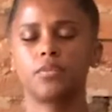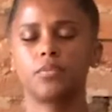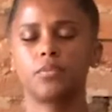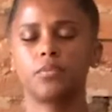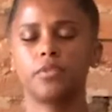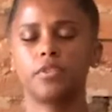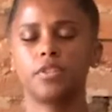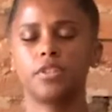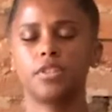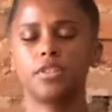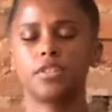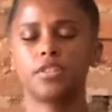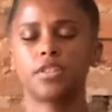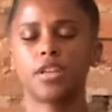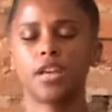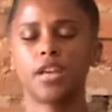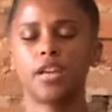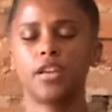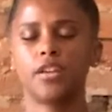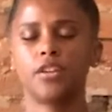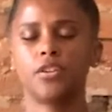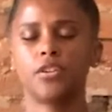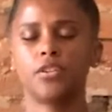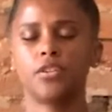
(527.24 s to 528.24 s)
When the
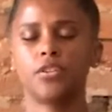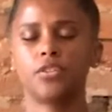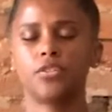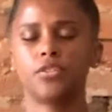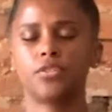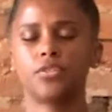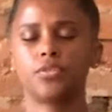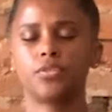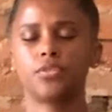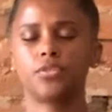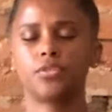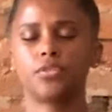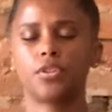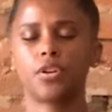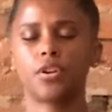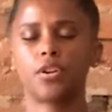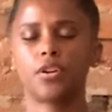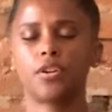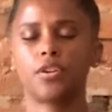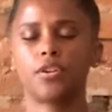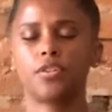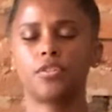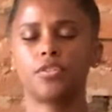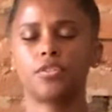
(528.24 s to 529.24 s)
desire to
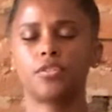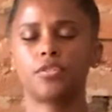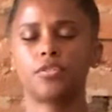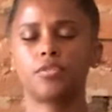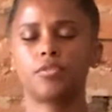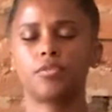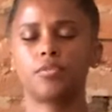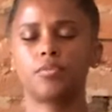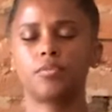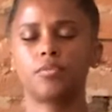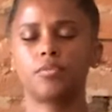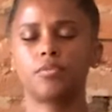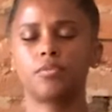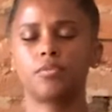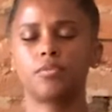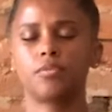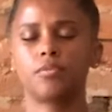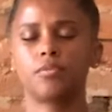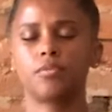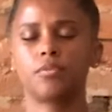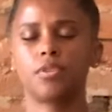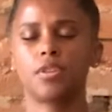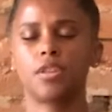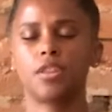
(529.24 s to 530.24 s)
start
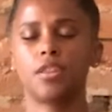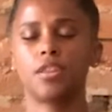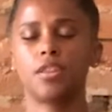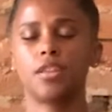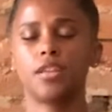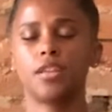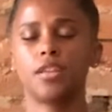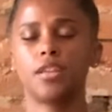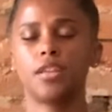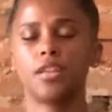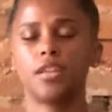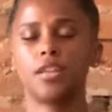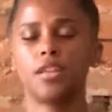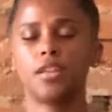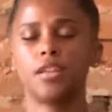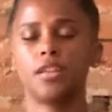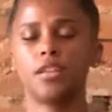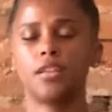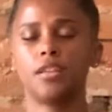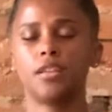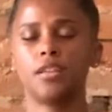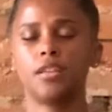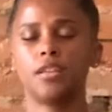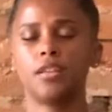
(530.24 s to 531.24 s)

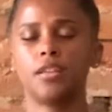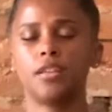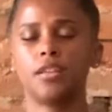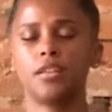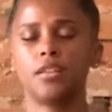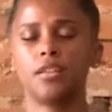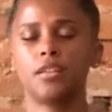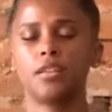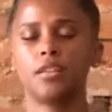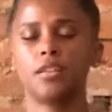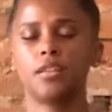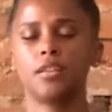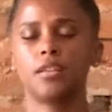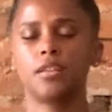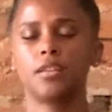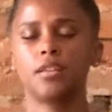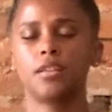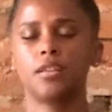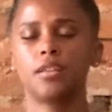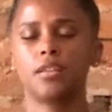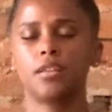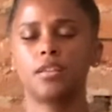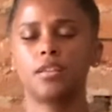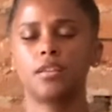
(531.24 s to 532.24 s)
thinking
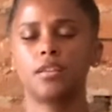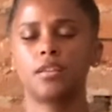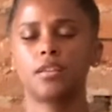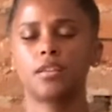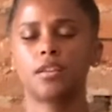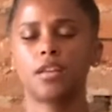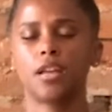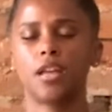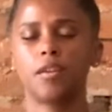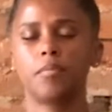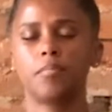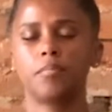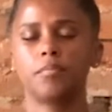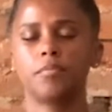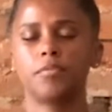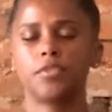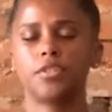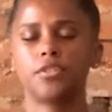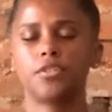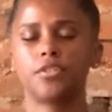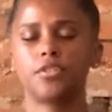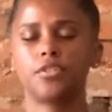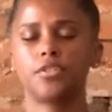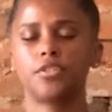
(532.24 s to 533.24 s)
comes
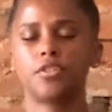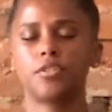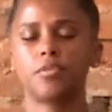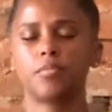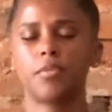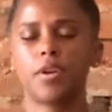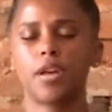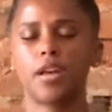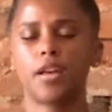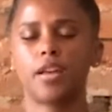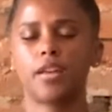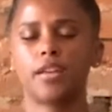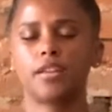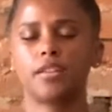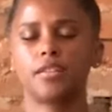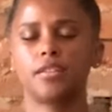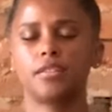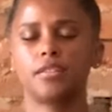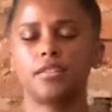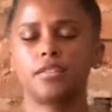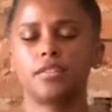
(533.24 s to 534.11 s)
into your mind,